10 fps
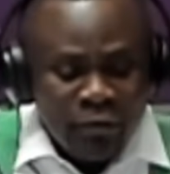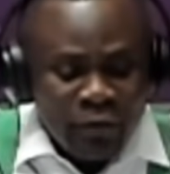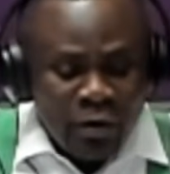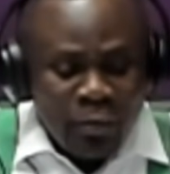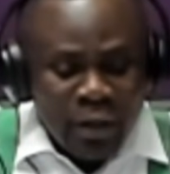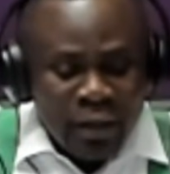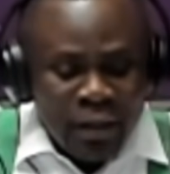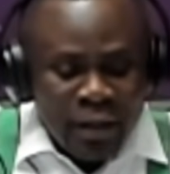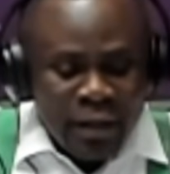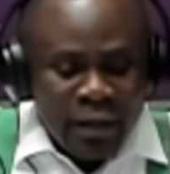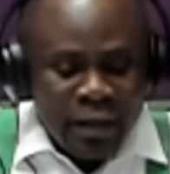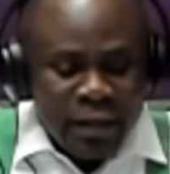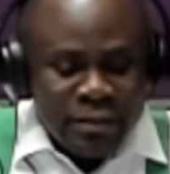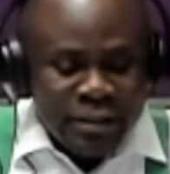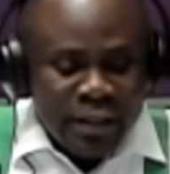Very well.
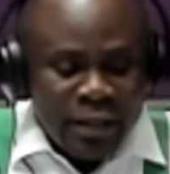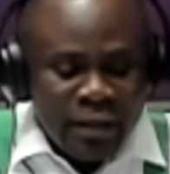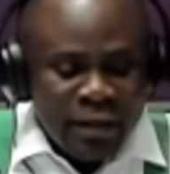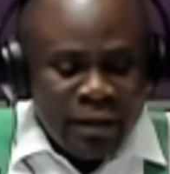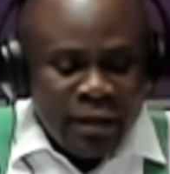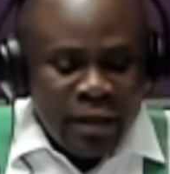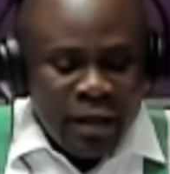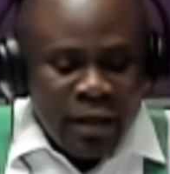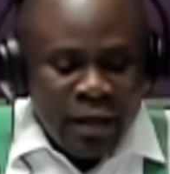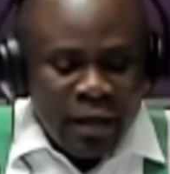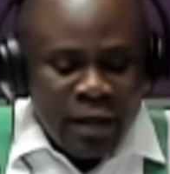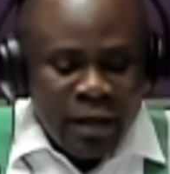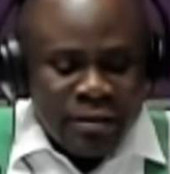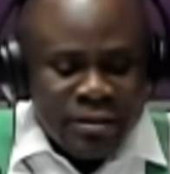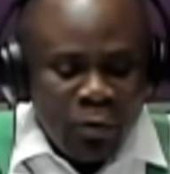And
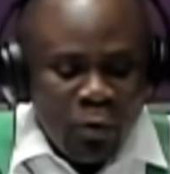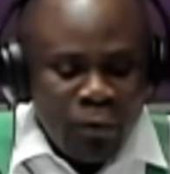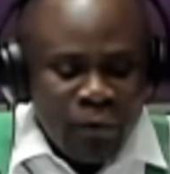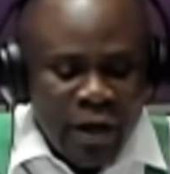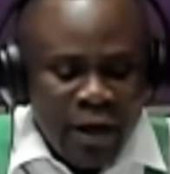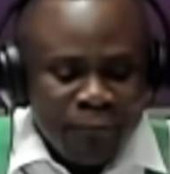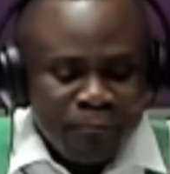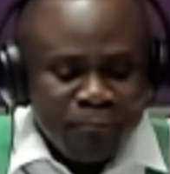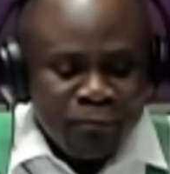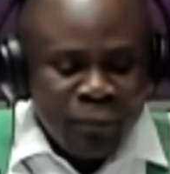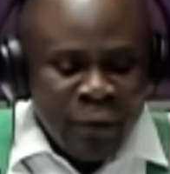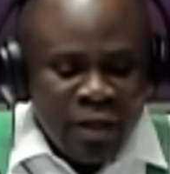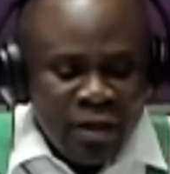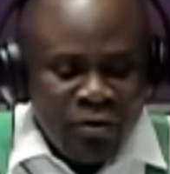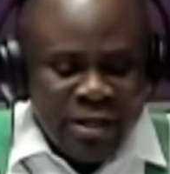so share
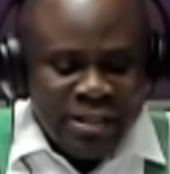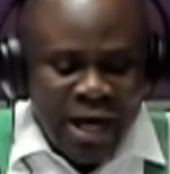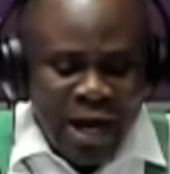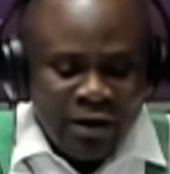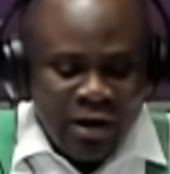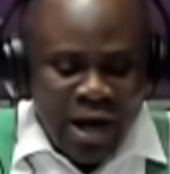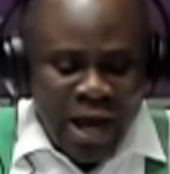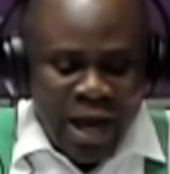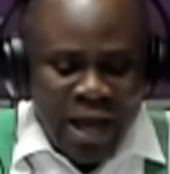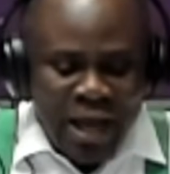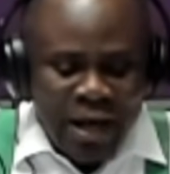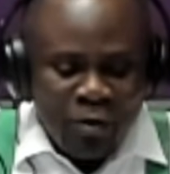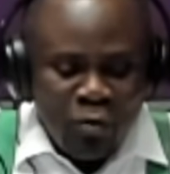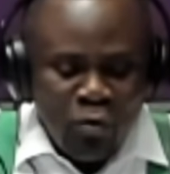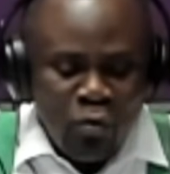Greater Accra
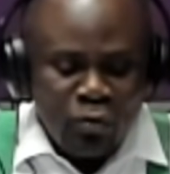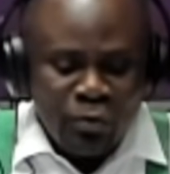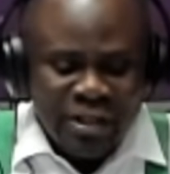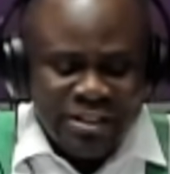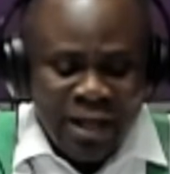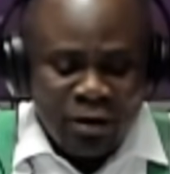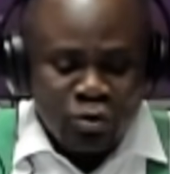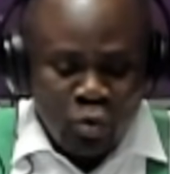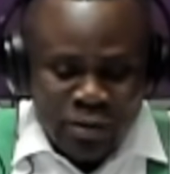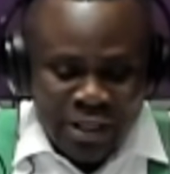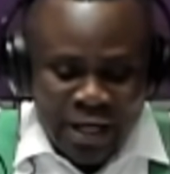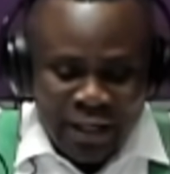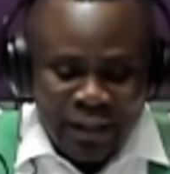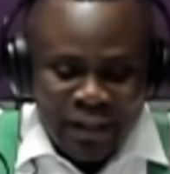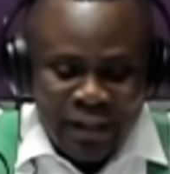regional
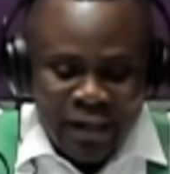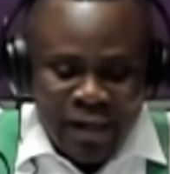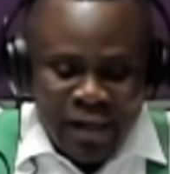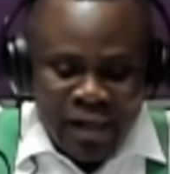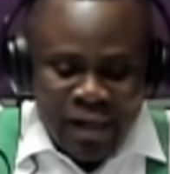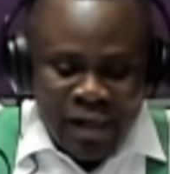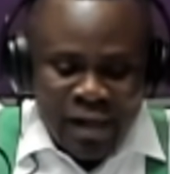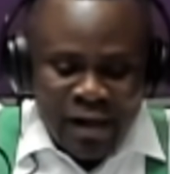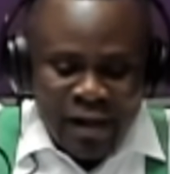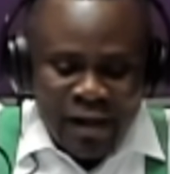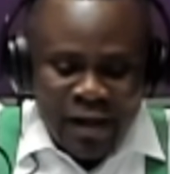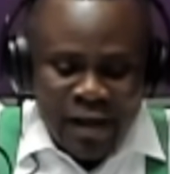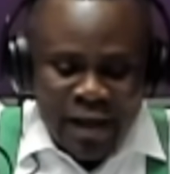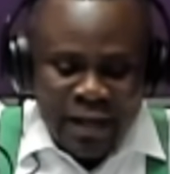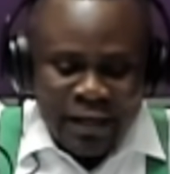total.
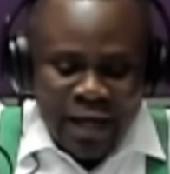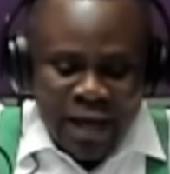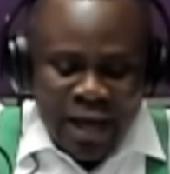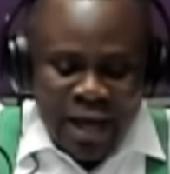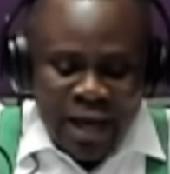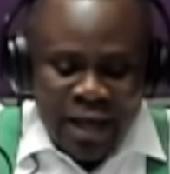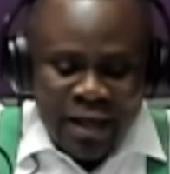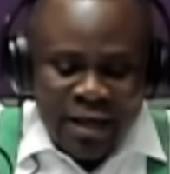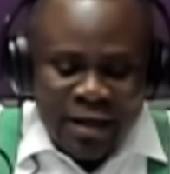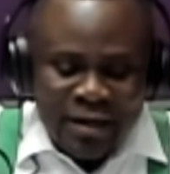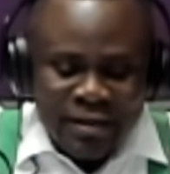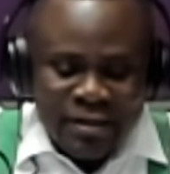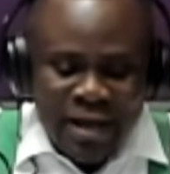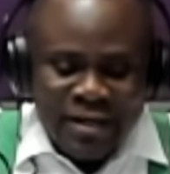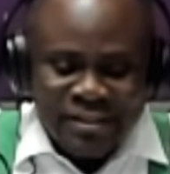and
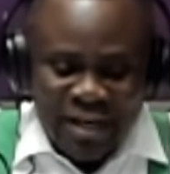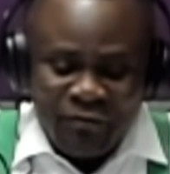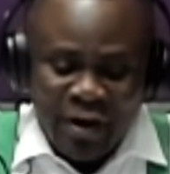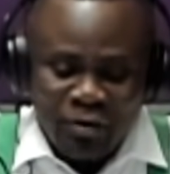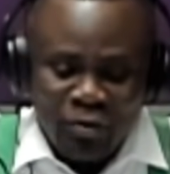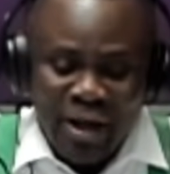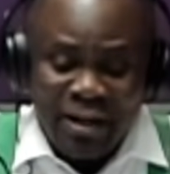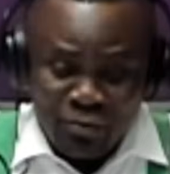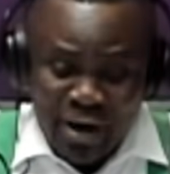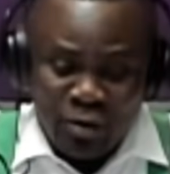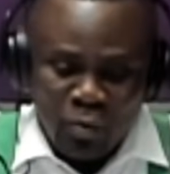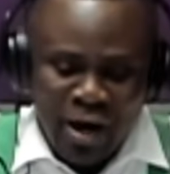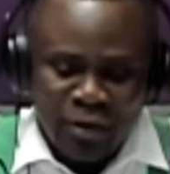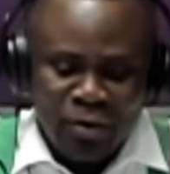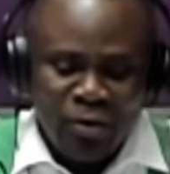day 7 no any red
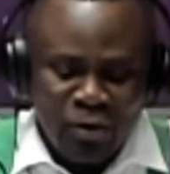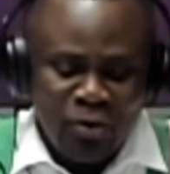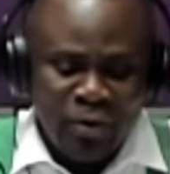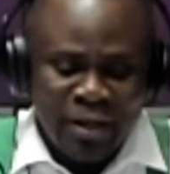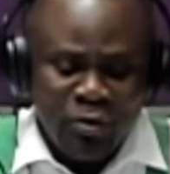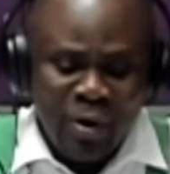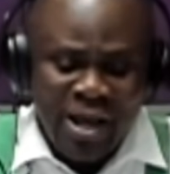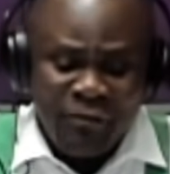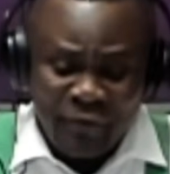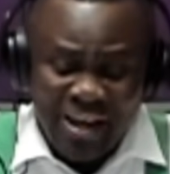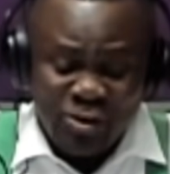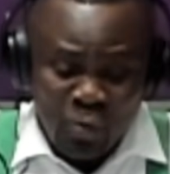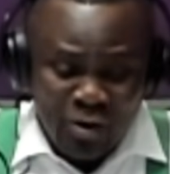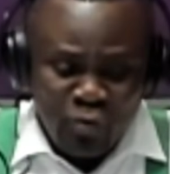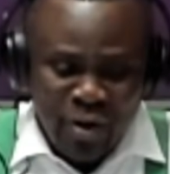one no. Good. In the way
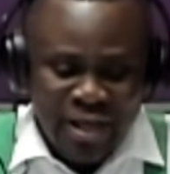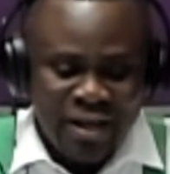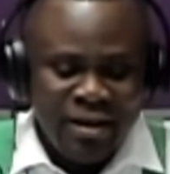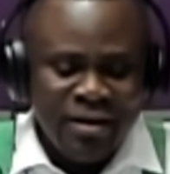first 1 week.